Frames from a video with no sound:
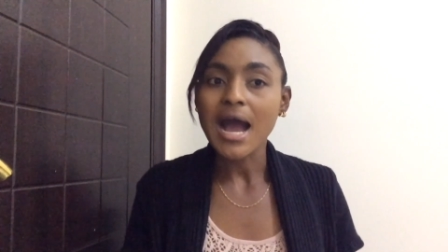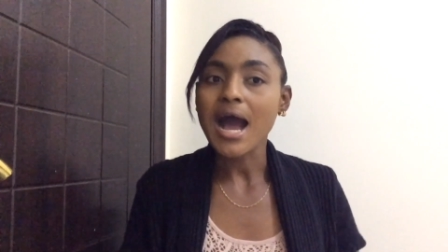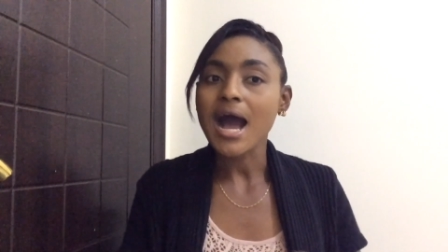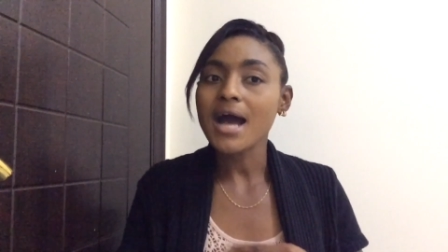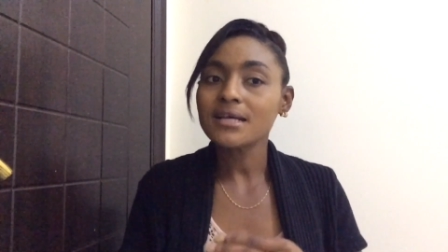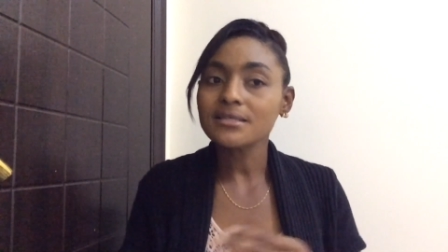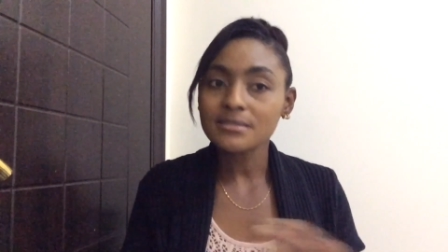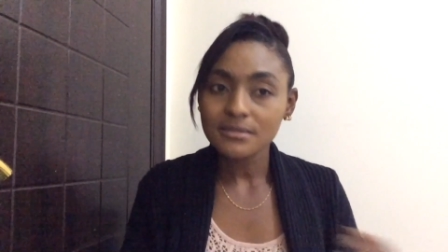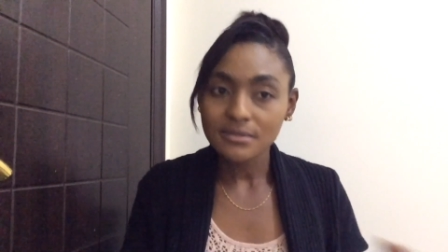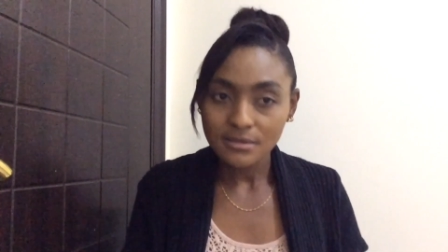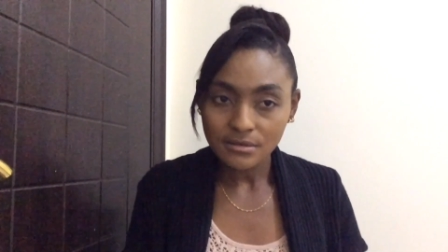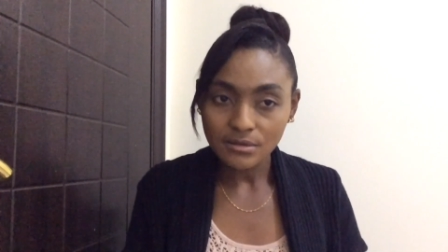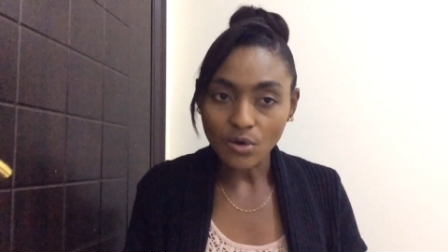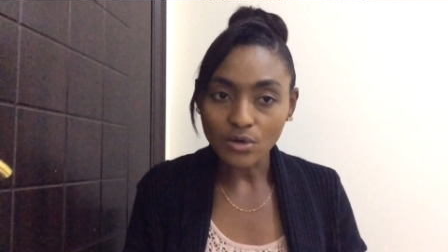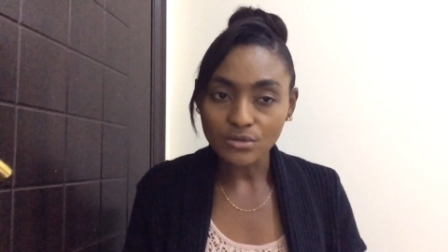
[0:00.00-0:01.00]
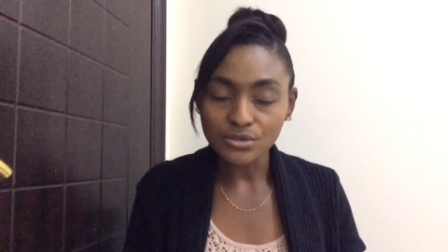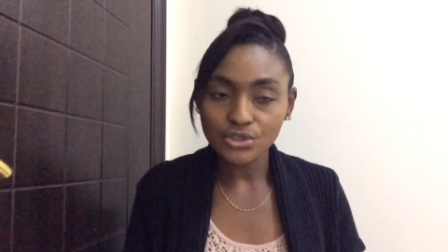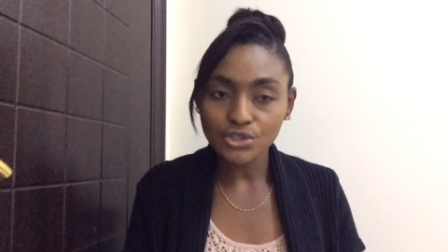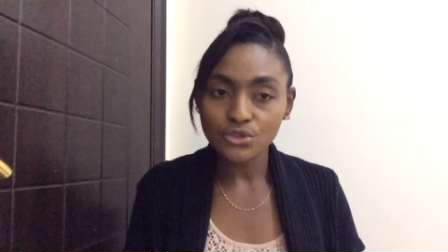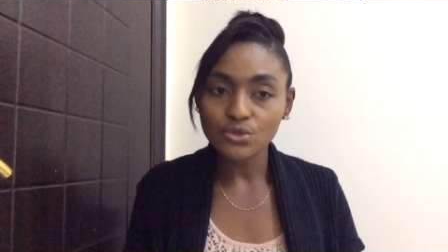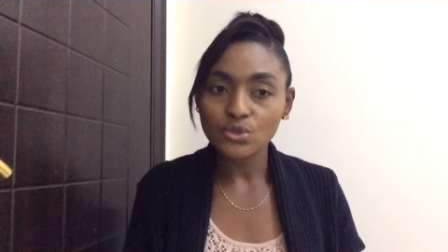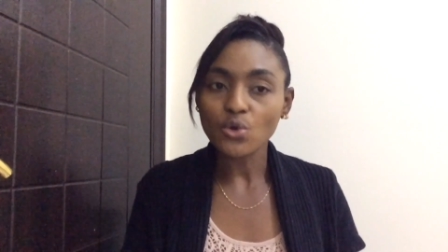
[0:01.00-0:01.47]
as other
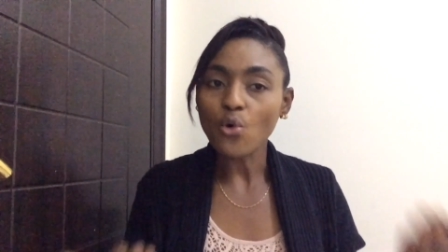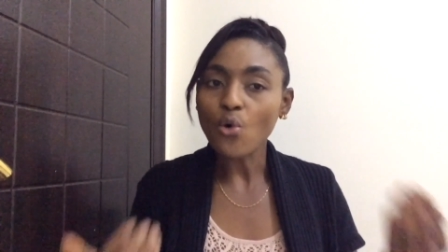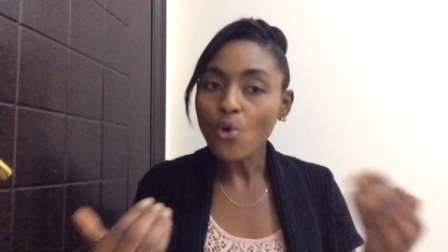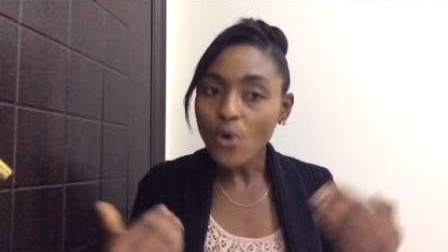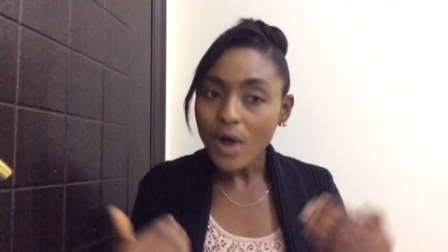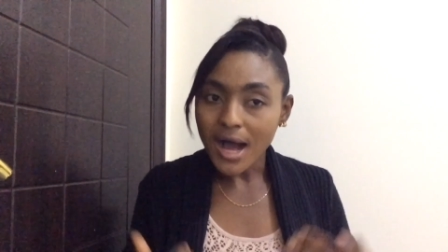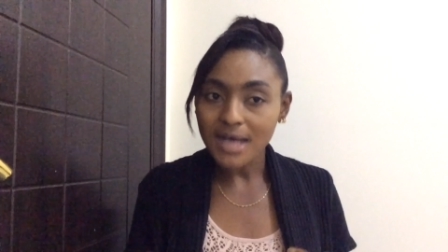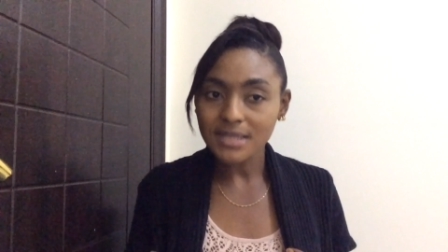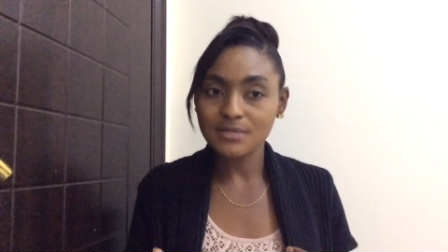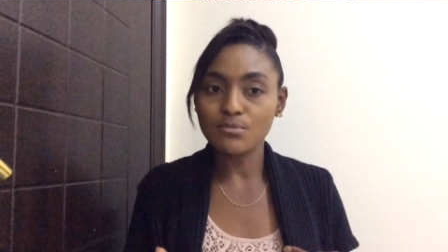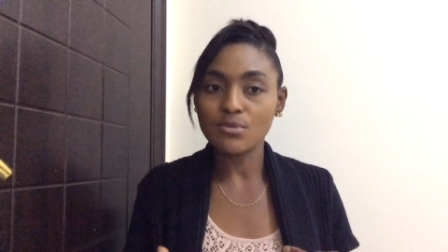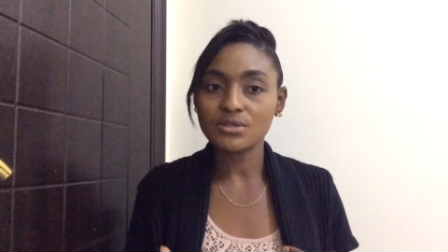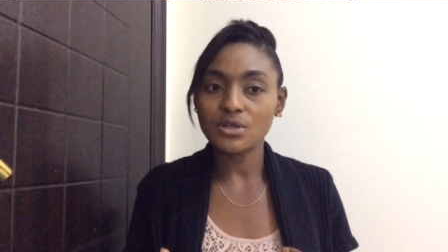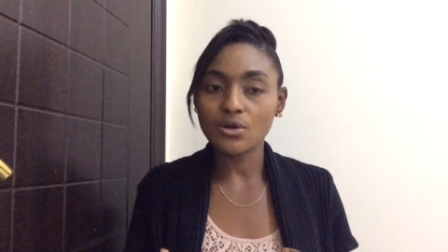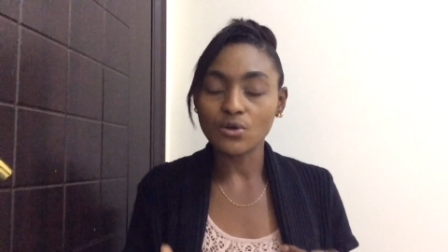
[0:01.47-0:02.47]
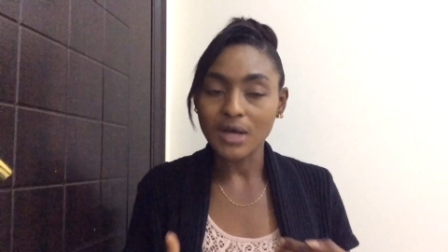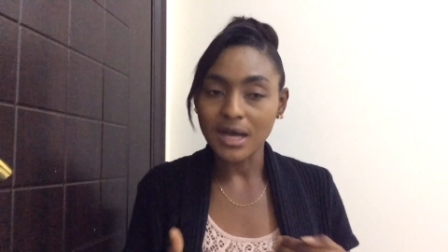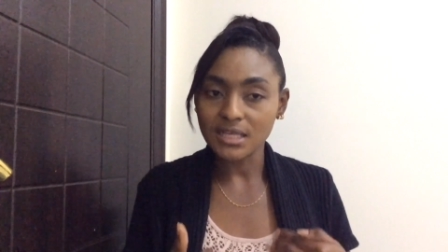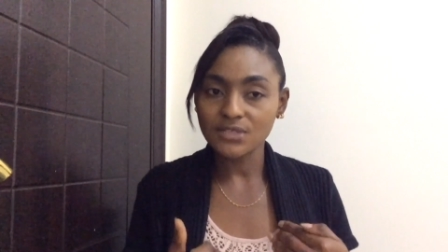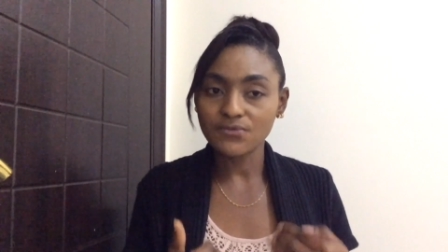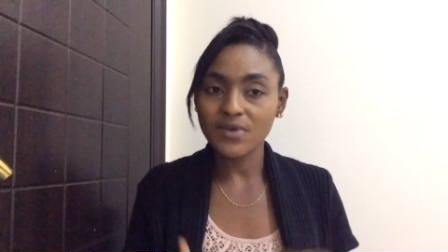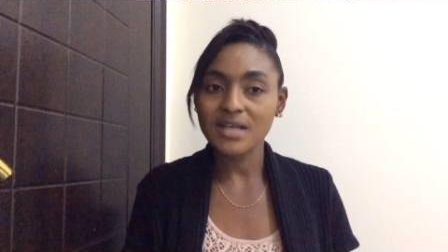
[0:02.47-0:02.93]
children or as much or
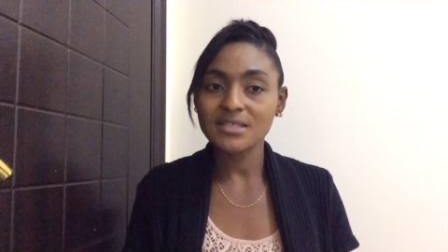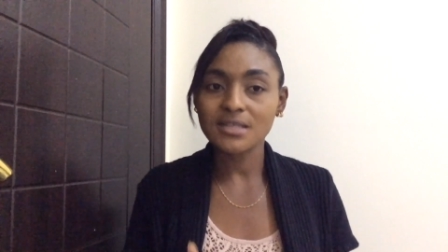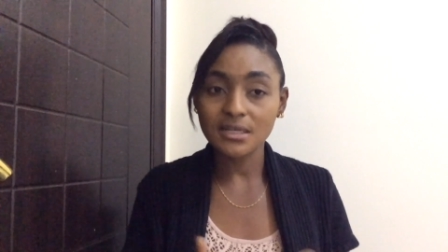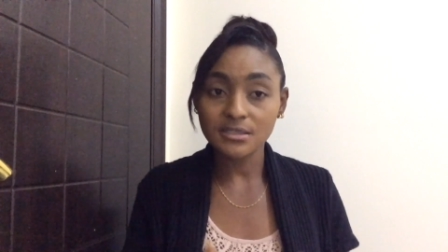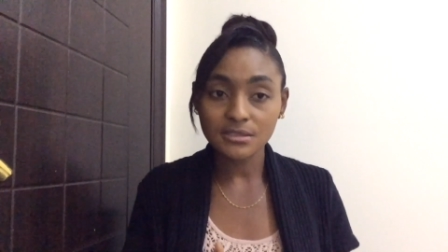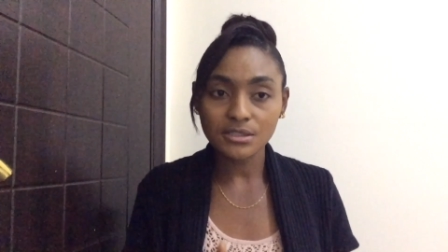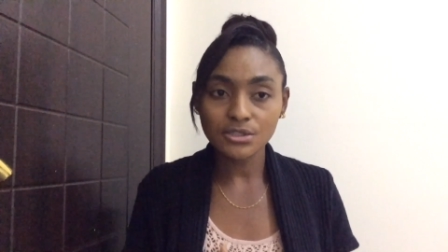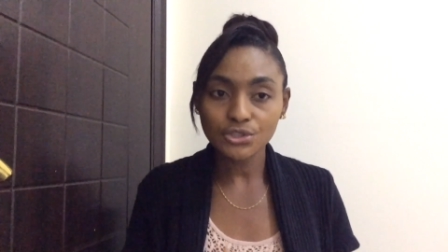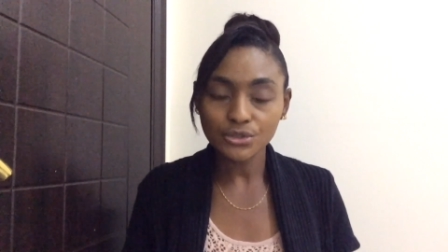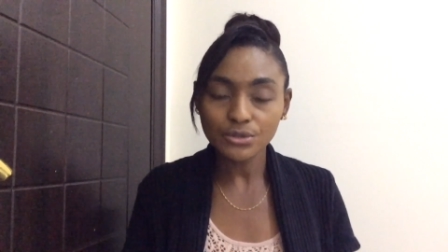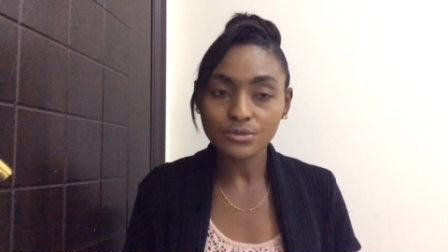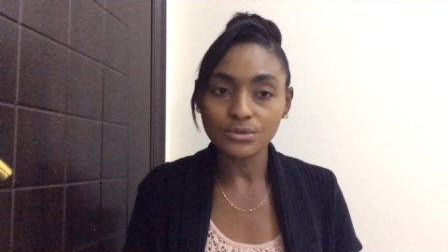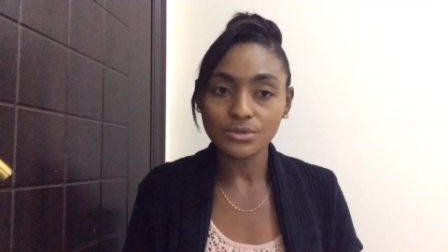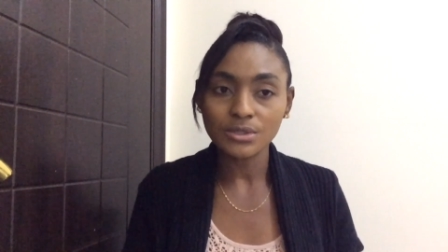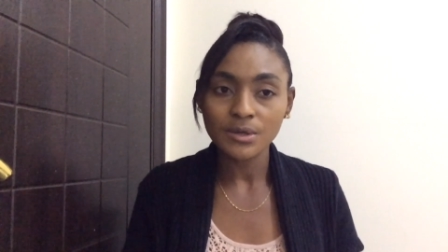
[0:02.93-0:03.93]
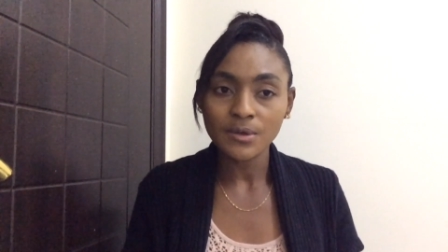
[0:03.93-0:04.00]
as fast as they should.